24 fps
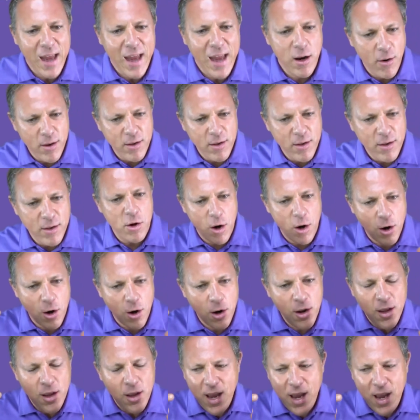You know, as
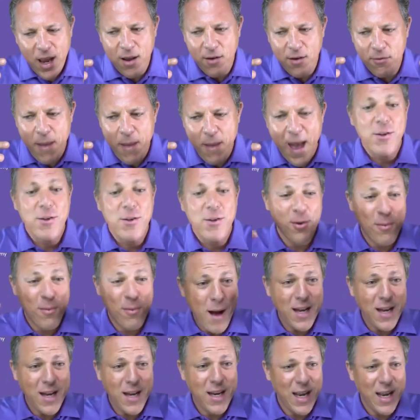you're kind of
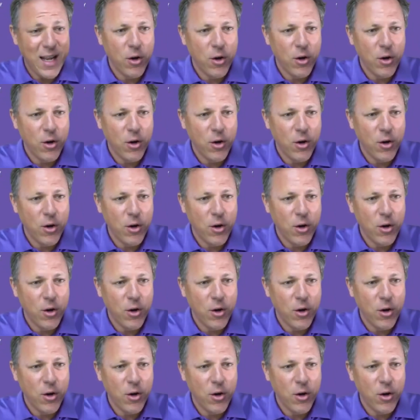masterminding